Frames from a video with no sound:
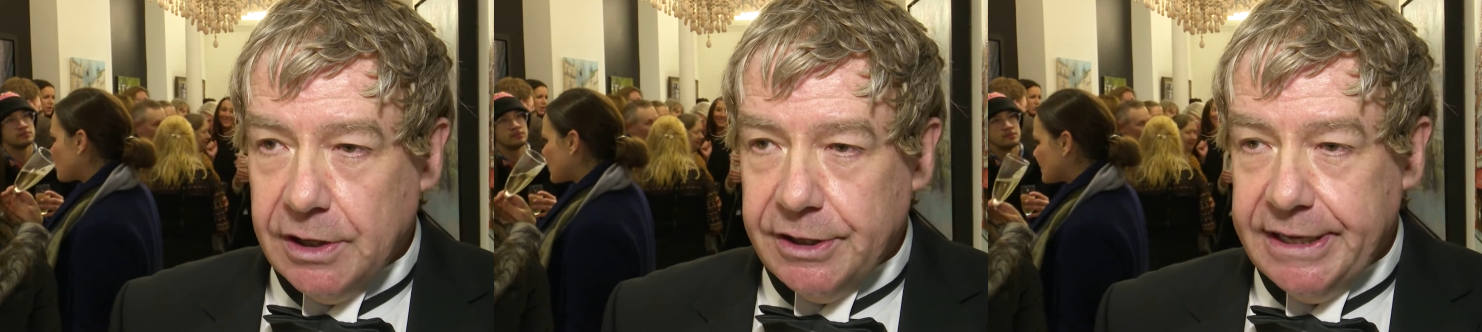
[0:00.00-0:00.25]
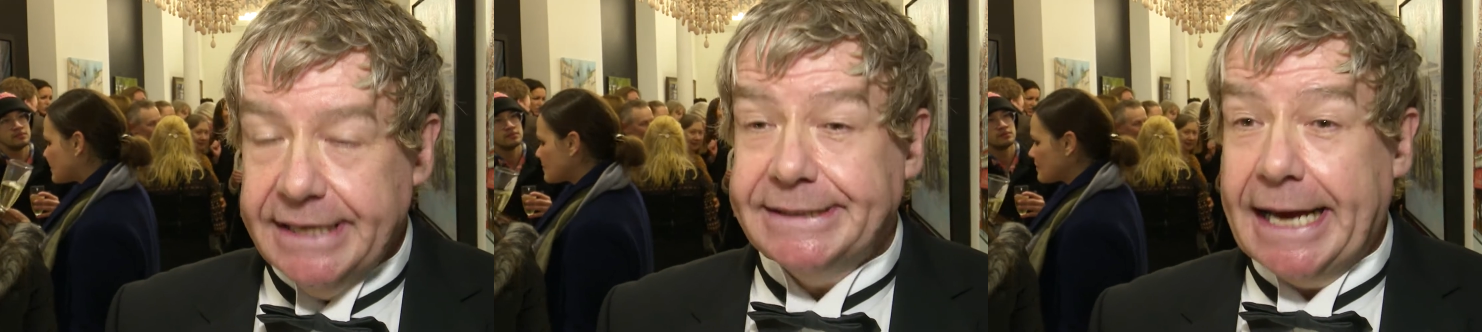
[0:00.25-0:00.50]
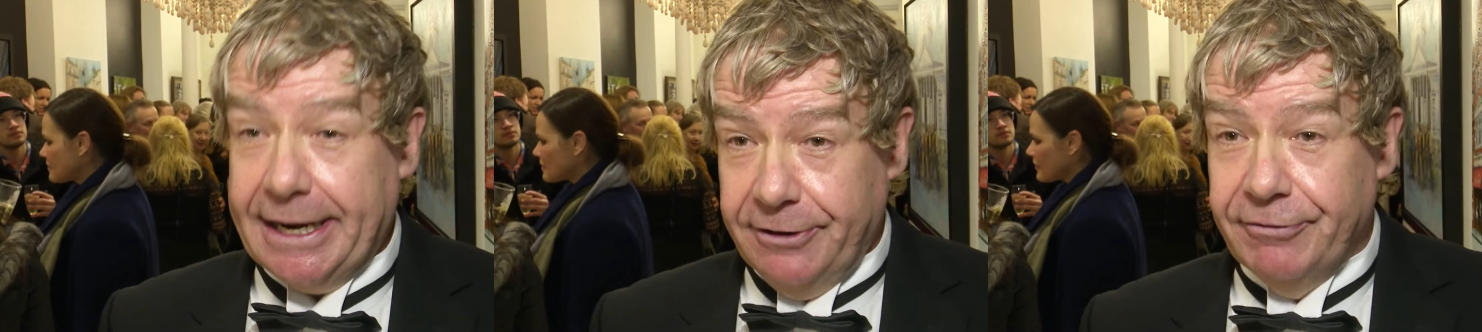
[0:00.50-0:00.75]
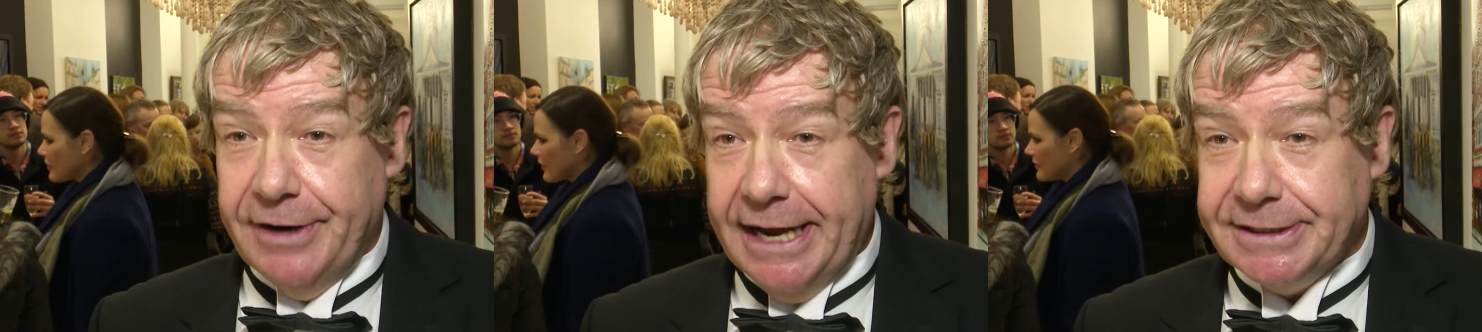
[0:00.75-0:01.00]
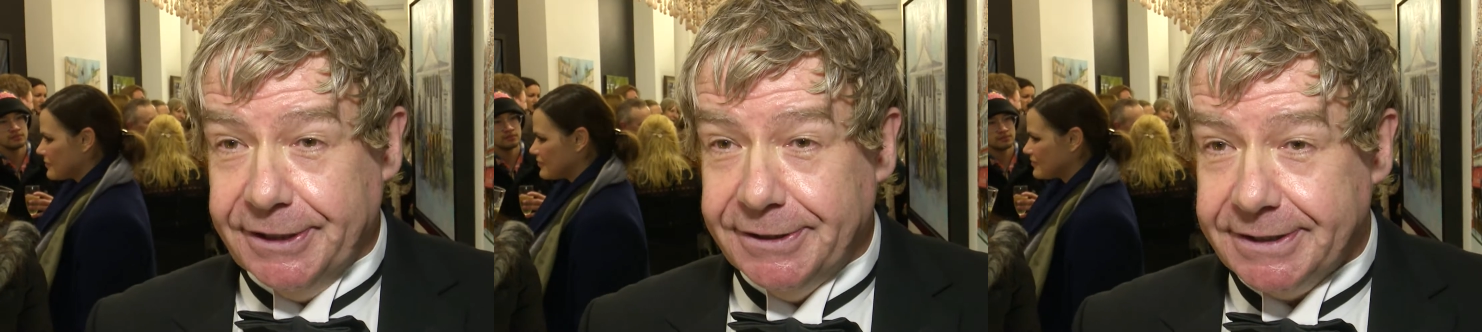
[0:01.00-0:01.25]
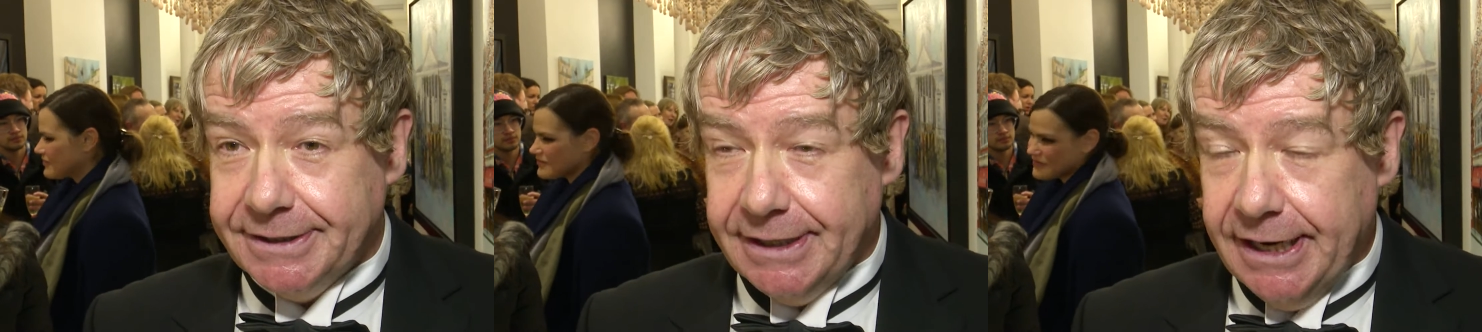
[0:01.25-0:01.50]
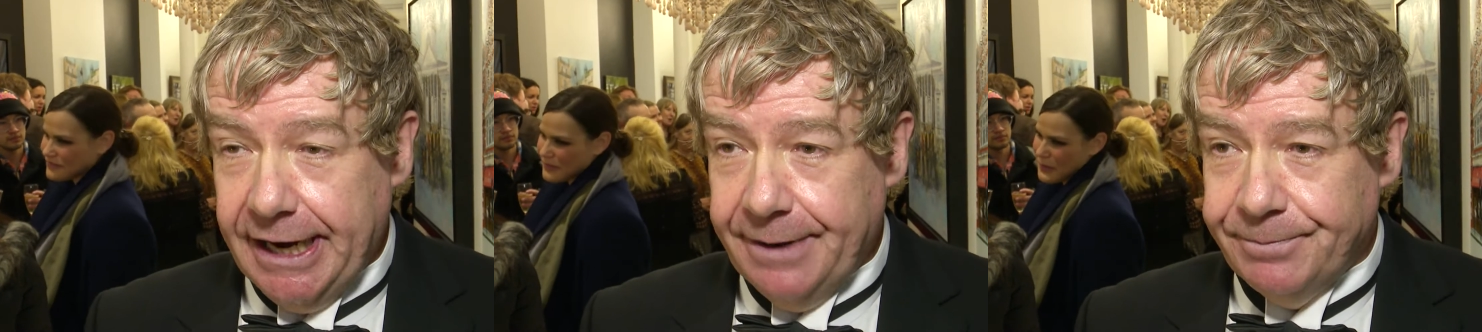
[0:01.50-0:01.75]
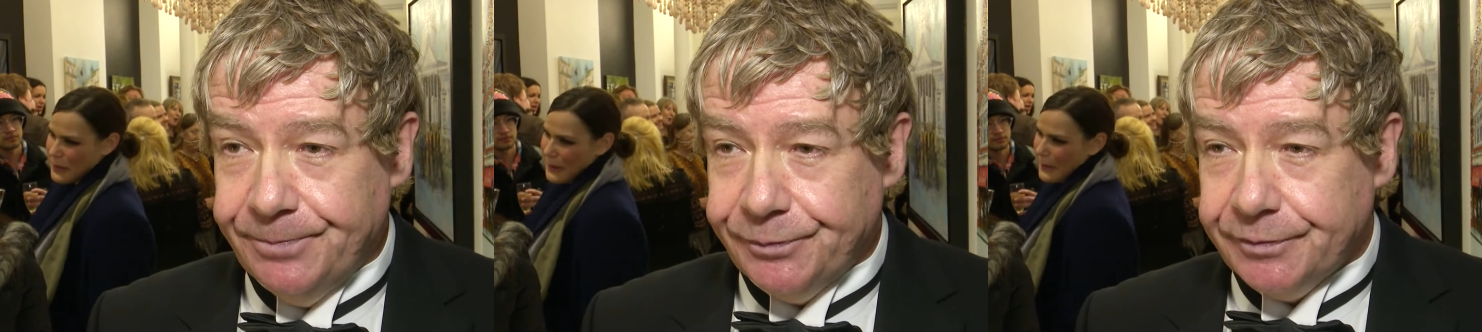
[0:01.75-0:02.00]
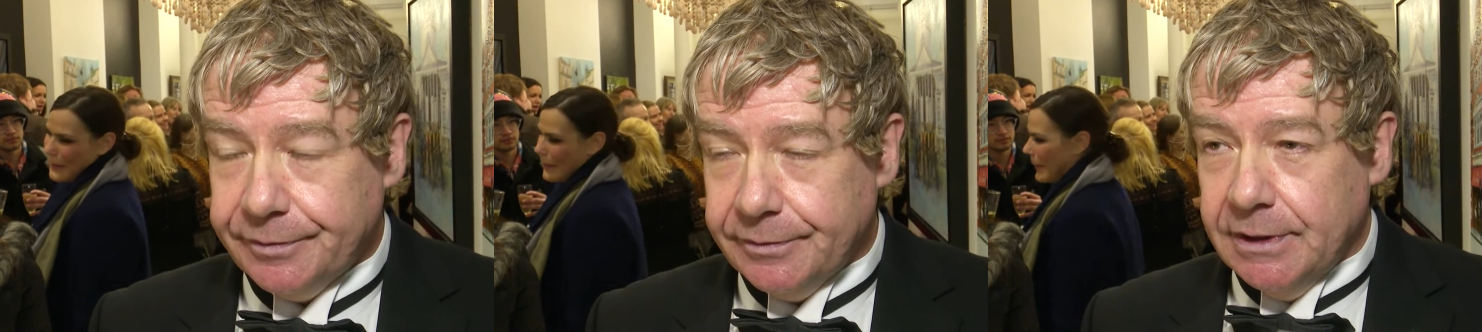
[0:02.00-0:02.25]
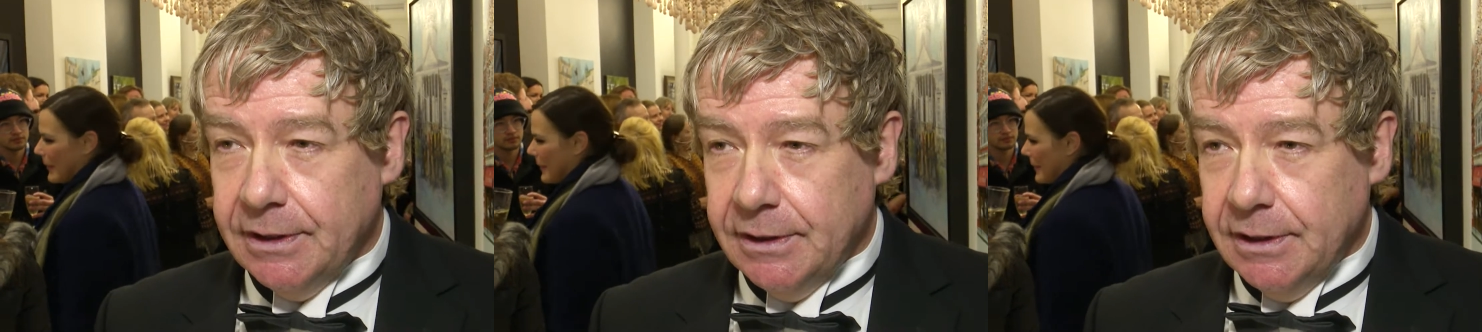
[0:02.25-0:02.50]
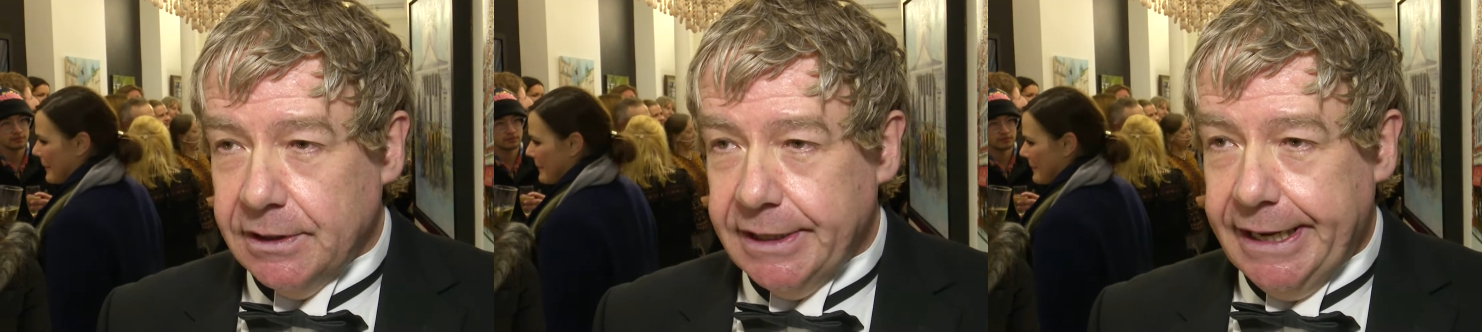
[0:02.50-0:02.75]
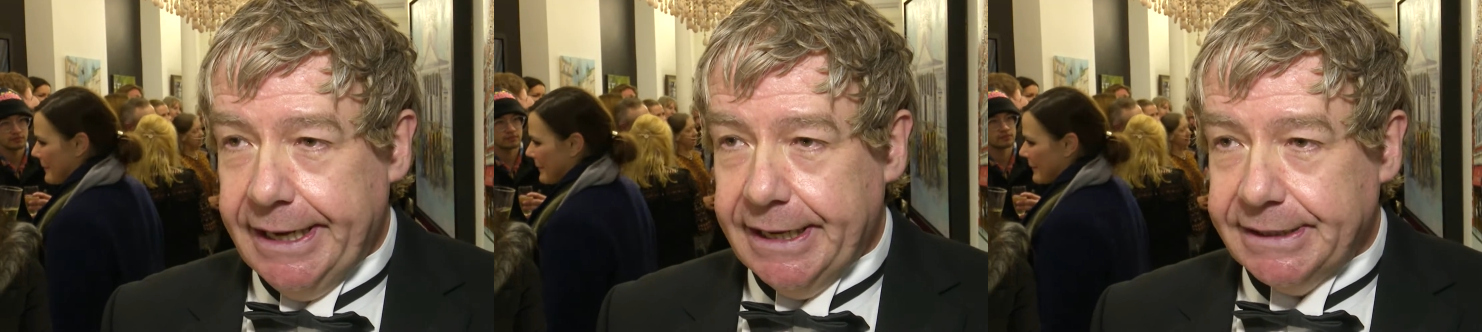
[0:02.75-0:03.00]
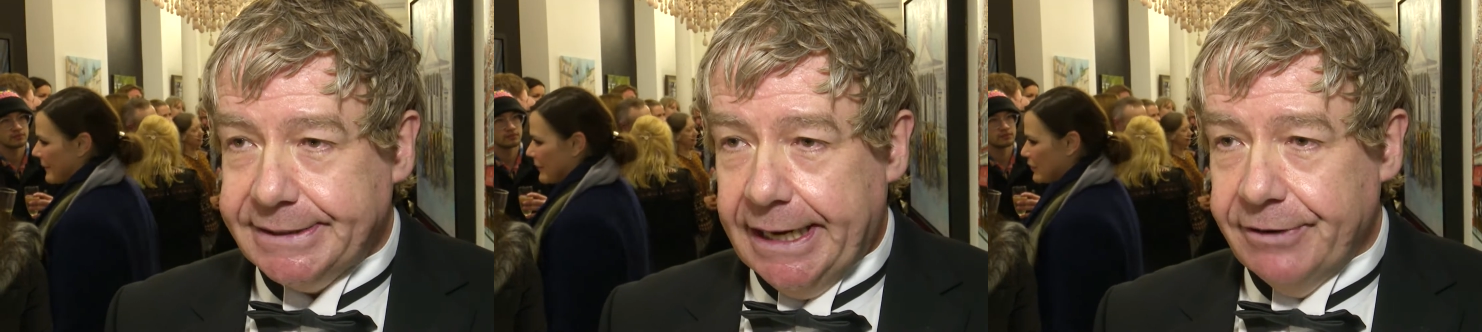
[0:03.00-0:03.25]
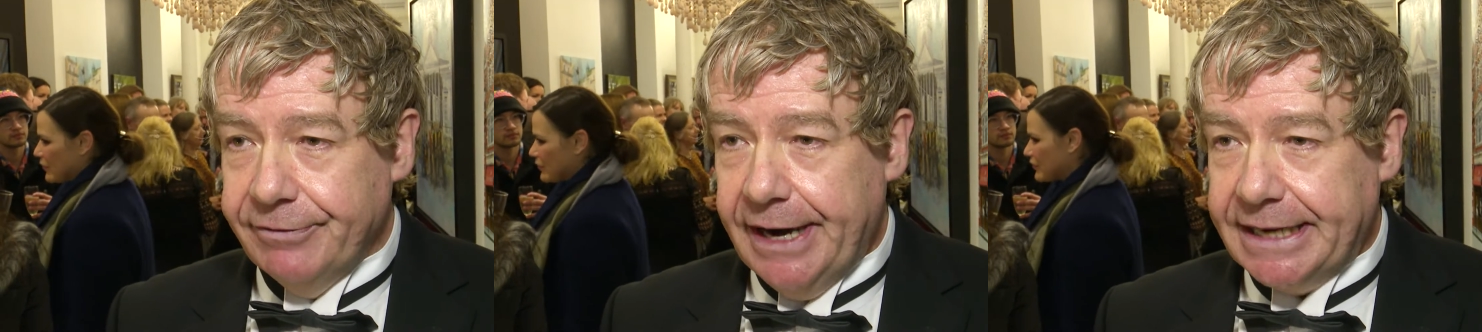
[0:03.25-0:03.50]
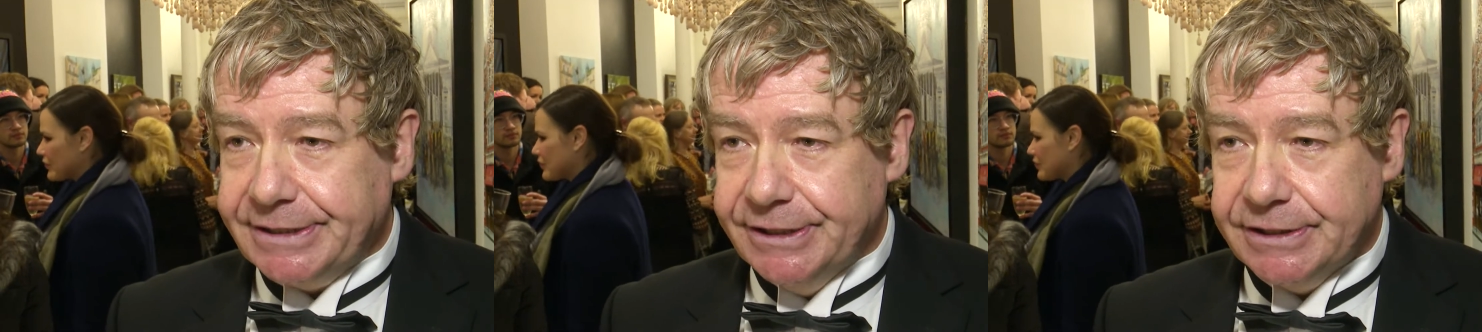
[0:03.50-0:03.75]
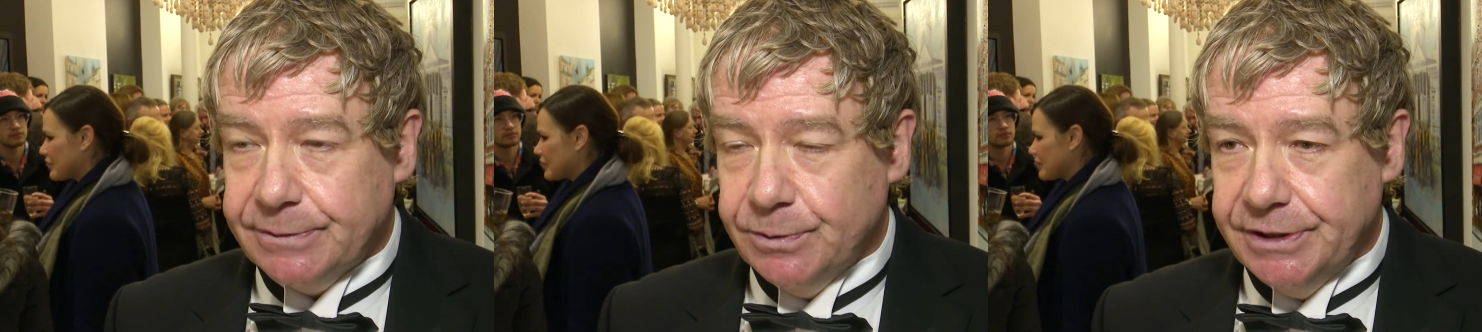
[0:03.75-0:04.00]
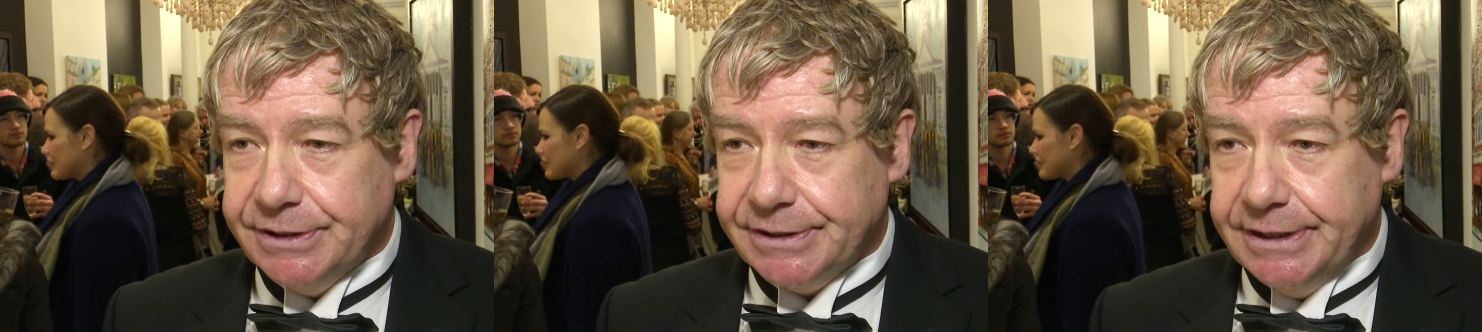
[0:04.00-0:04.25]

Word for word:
Speaker 1: The Italian Renaissance. The Italian Renaissance was,